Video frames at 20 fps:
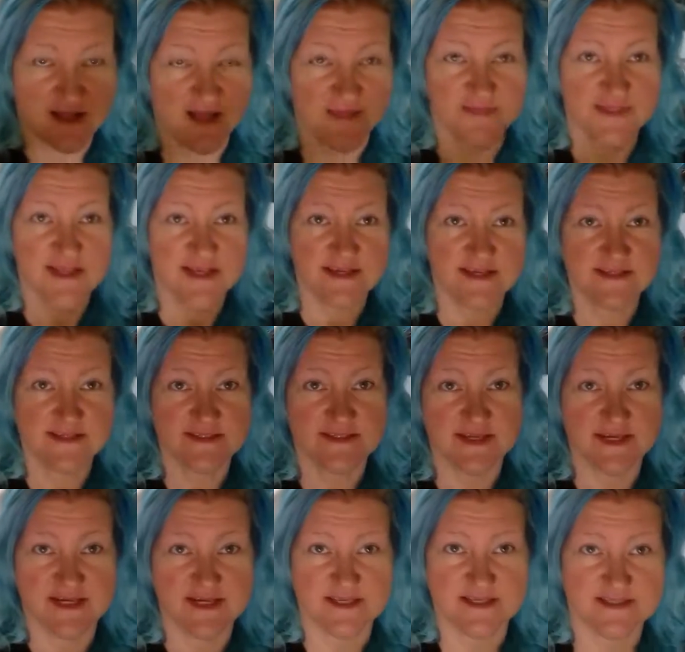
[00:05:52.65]
And this
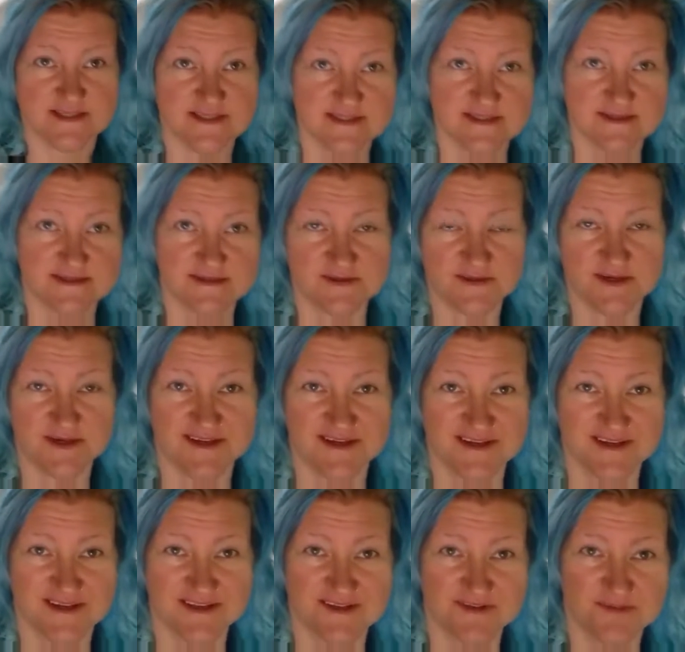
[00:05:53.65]
is
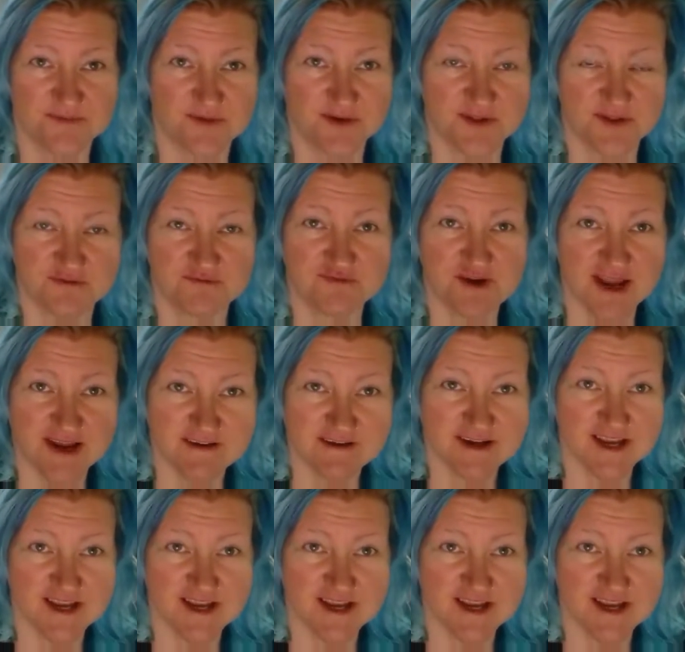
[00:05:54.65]
one of the rare